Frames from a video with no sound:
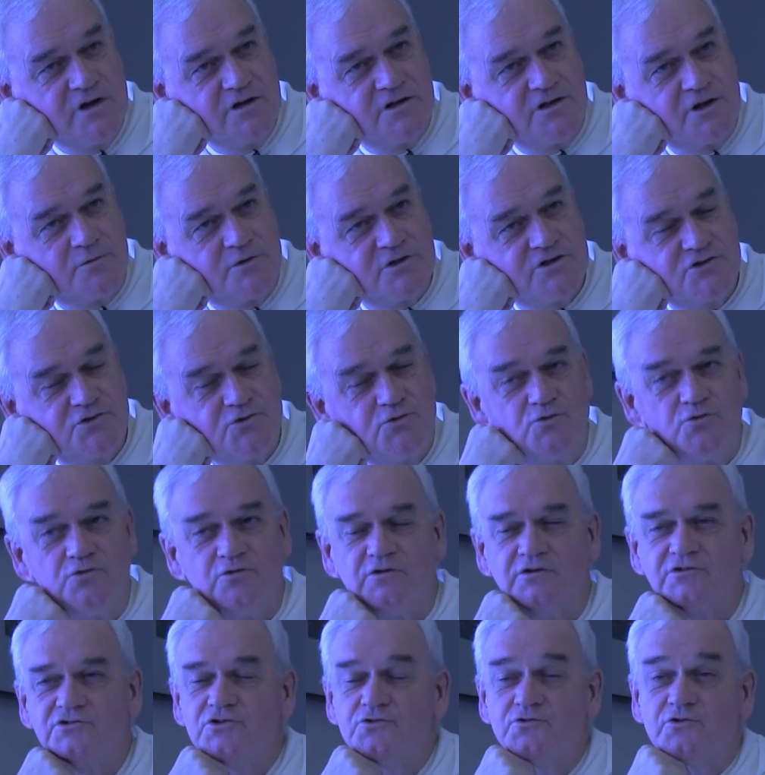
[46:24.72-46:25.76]
There were
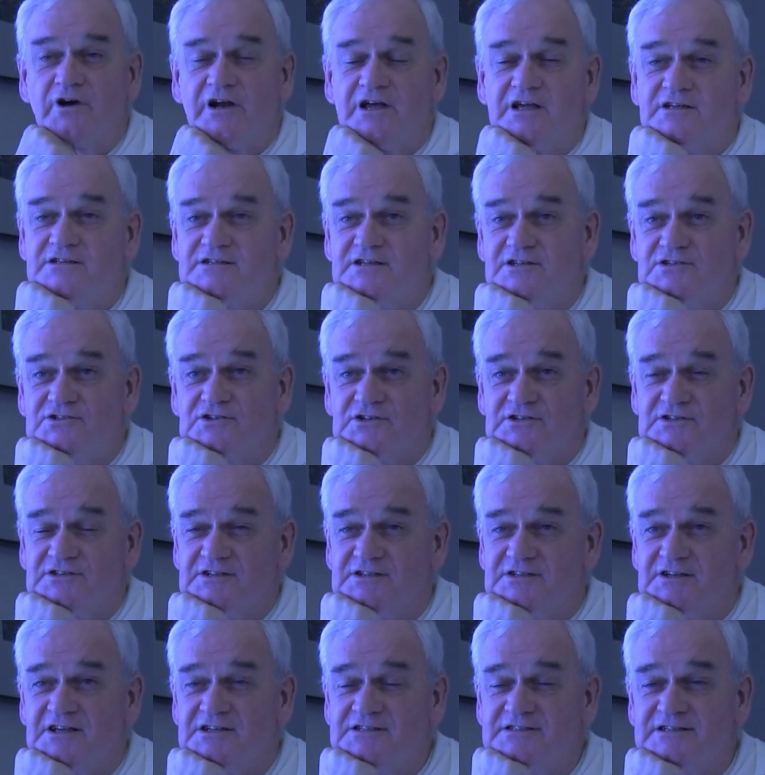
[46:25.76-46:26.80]
two great teachers
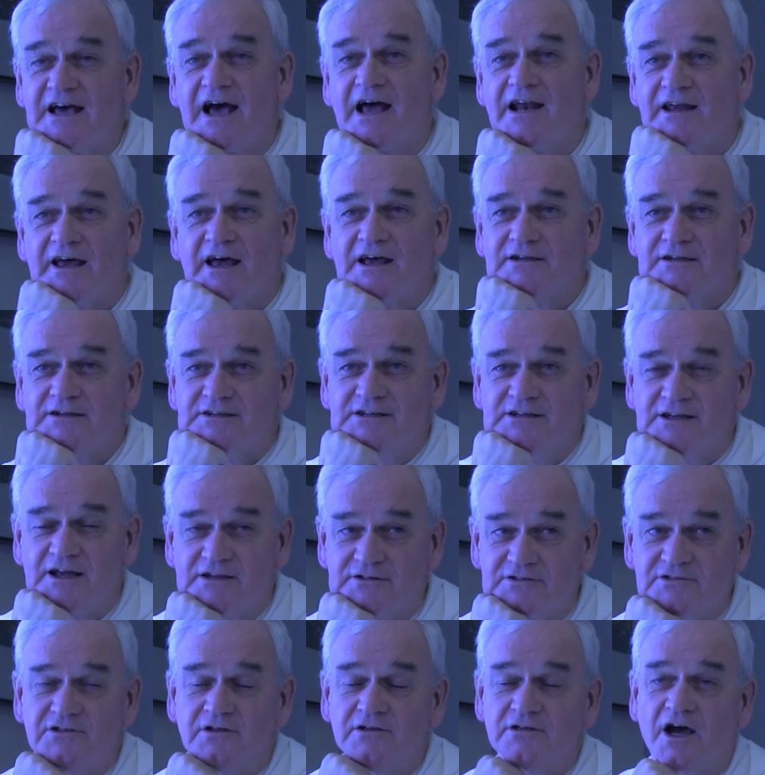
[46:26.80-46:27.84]
in Tala, in that
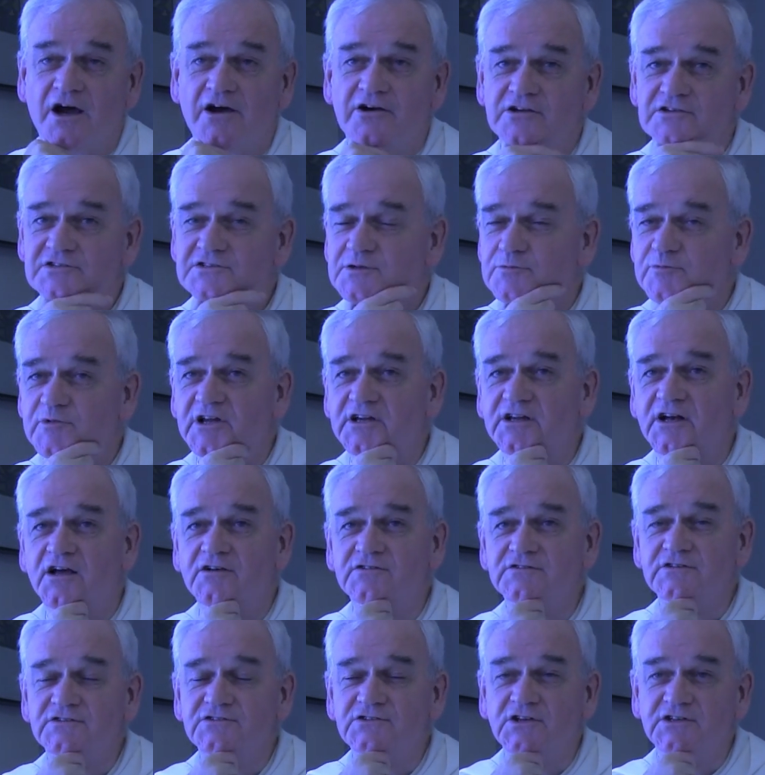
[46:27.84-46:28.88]
Irish Dominican
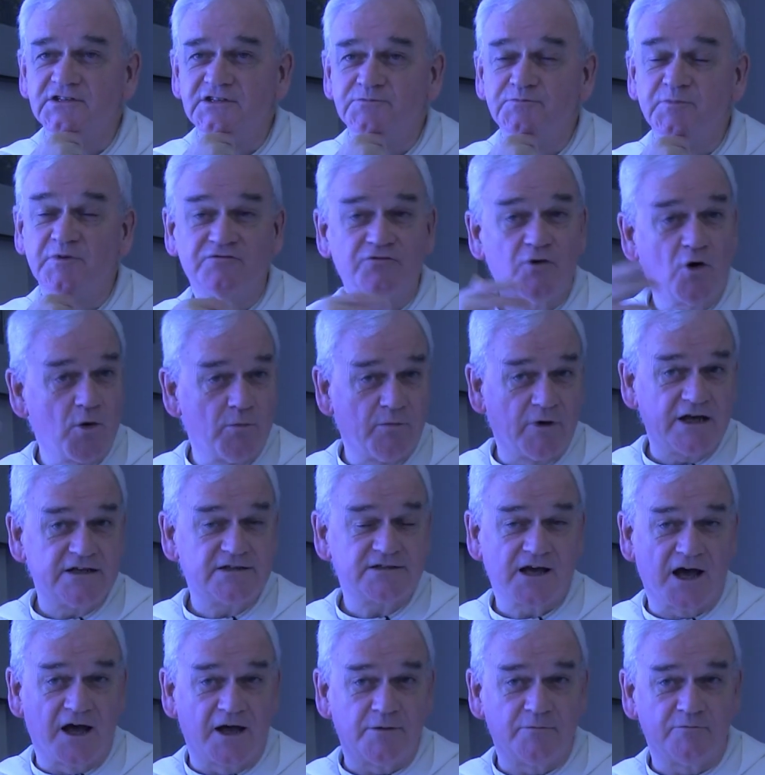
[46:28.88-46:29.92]
House of Studies. Before my
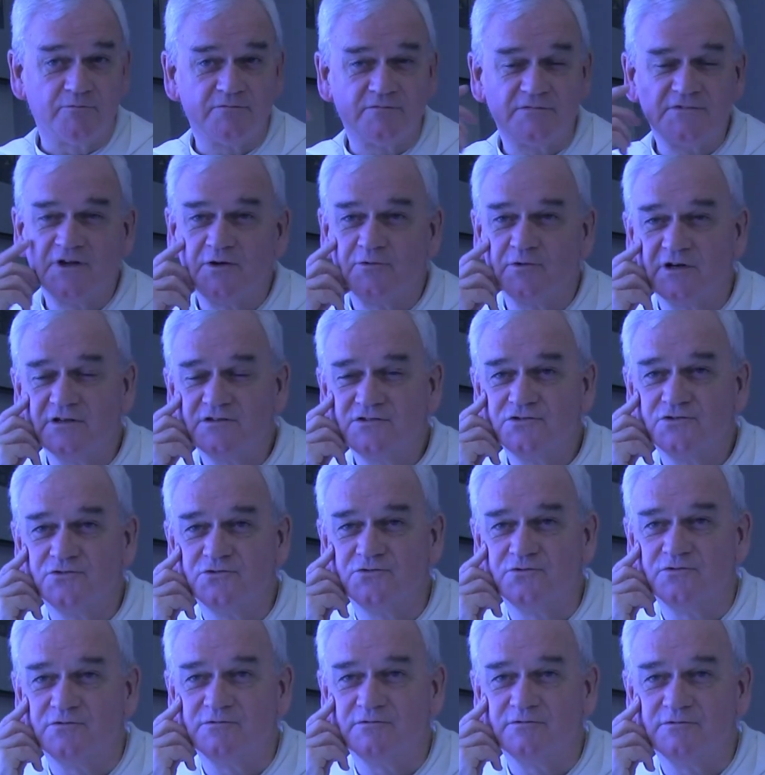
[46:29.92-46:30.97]
time, there were
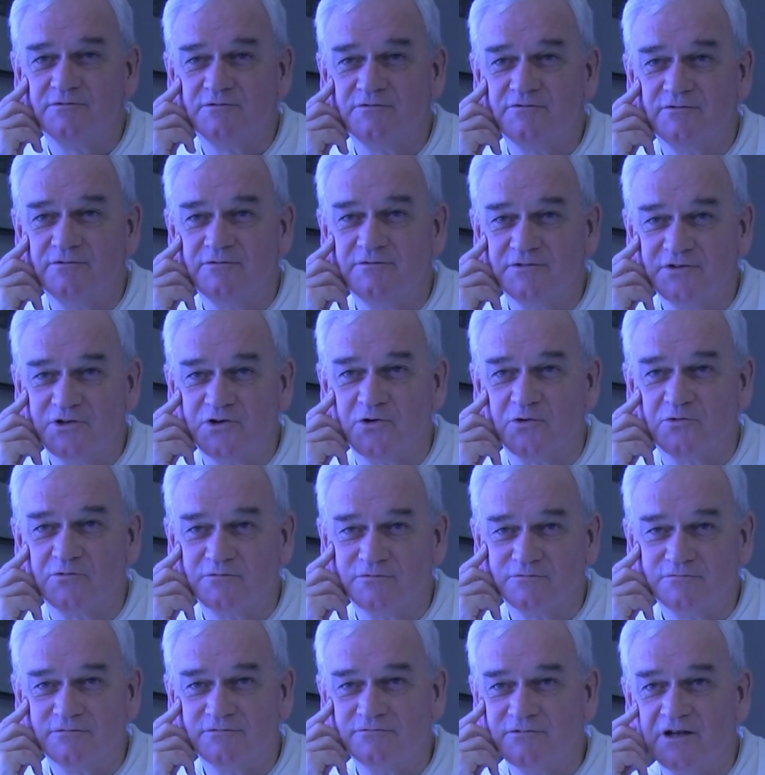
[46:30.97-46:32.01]
two, you know,
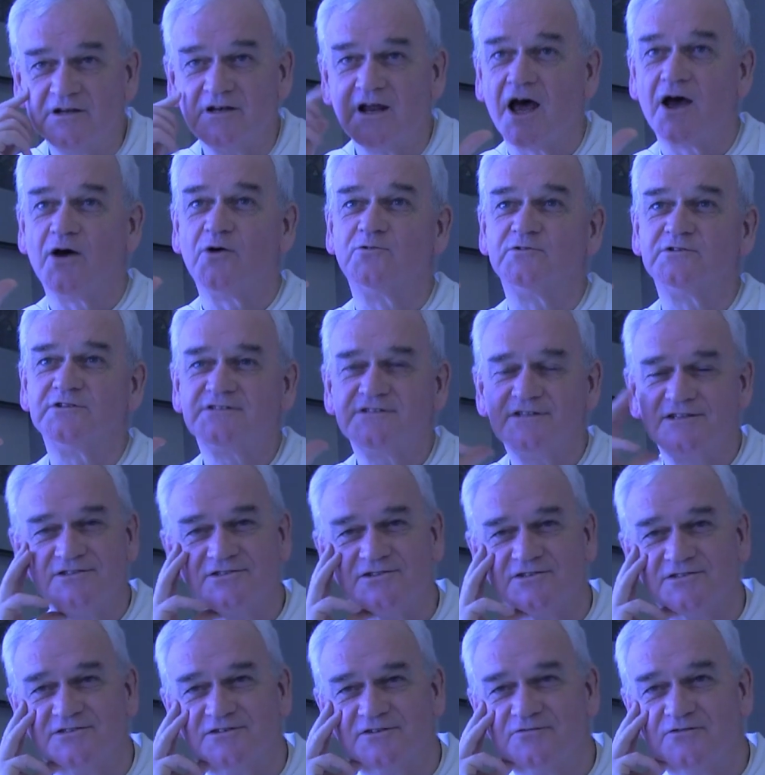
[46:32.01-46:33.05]
renowned
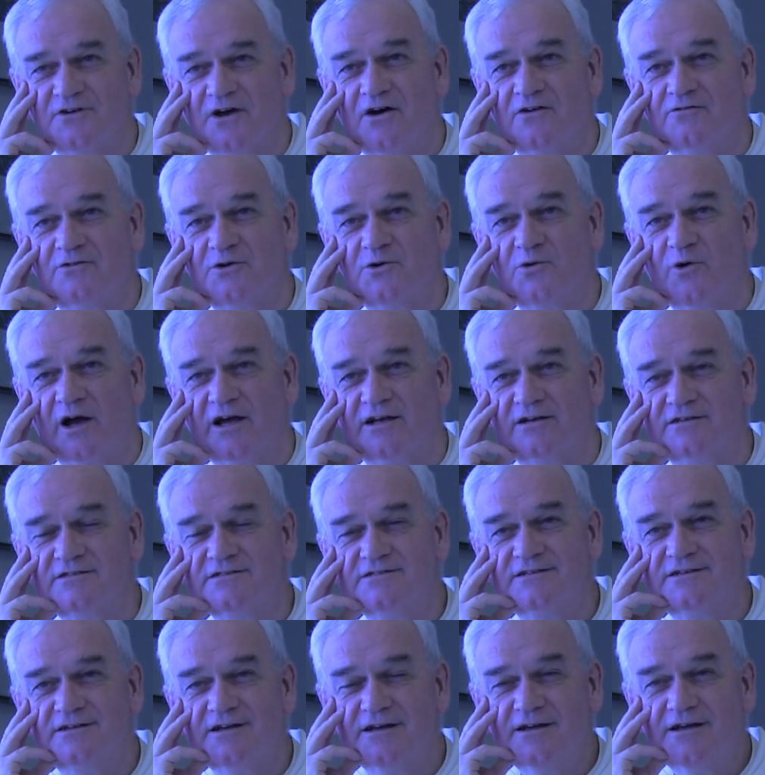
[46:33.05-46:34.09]
teachers of Aquinas.